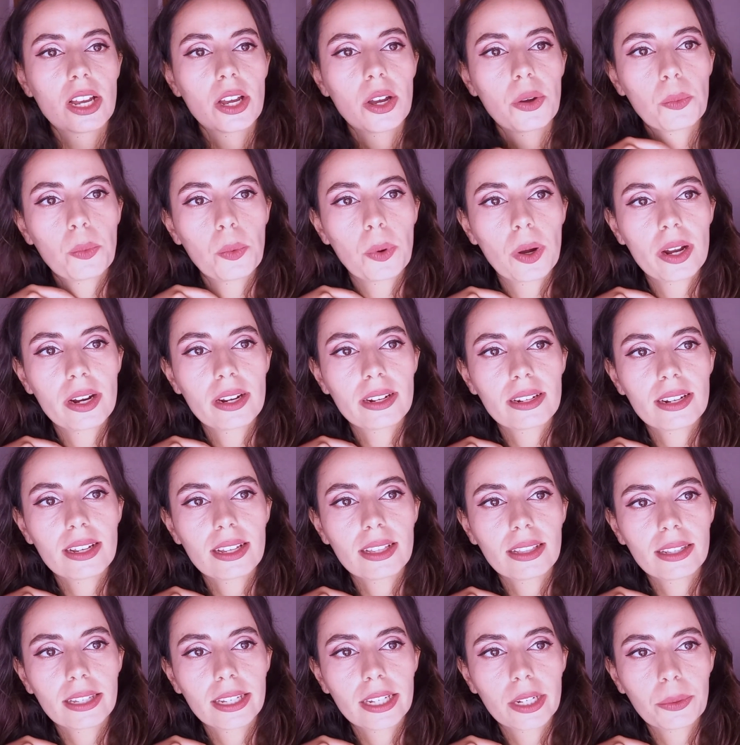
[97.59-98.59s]
one
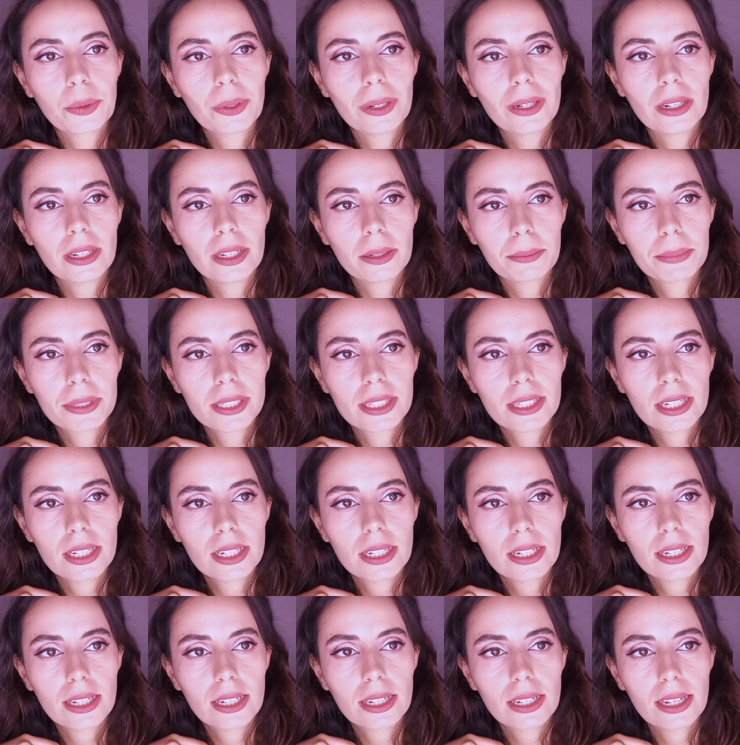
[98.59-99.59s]
liquid
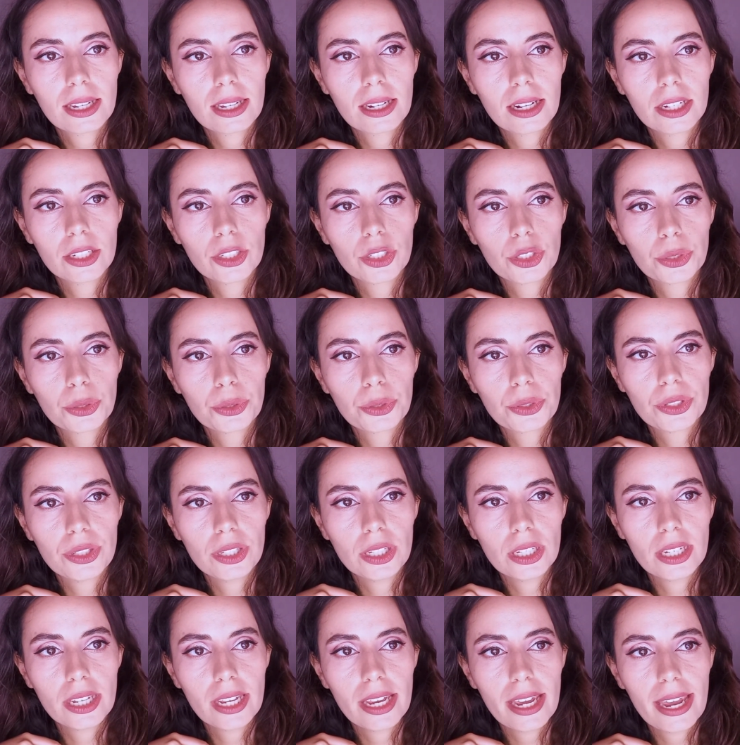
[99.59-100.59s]
lipstick, and I choose
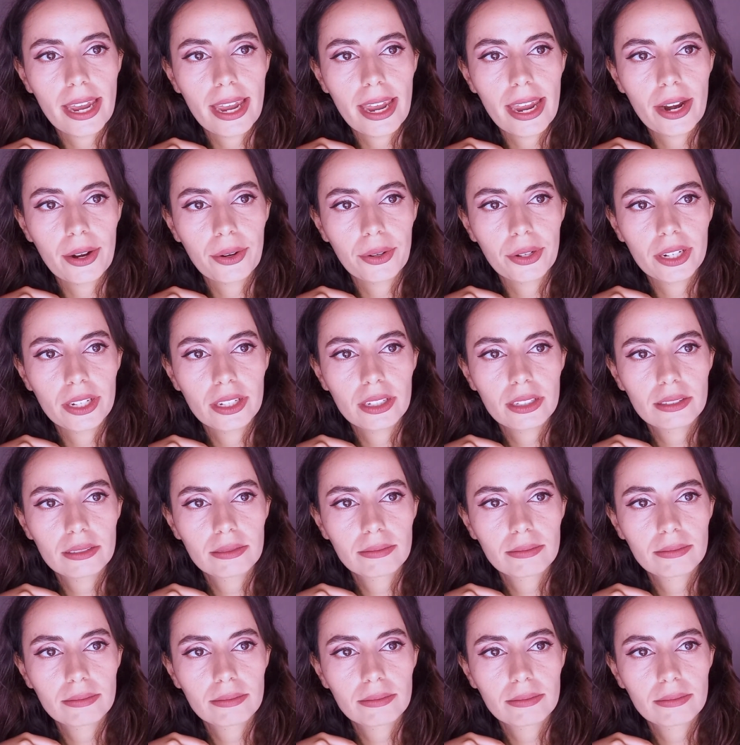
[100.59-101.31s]
the Arya